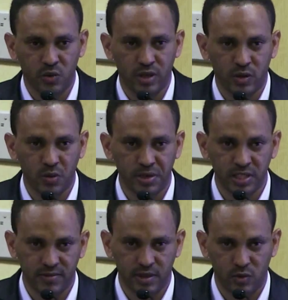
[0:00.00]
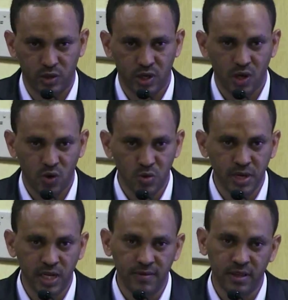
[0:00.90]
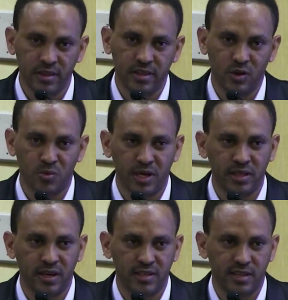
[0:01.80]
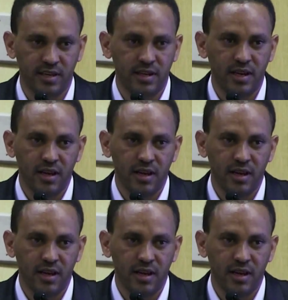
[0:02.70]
with the comprehensive knowledge. Women living in the urban areas had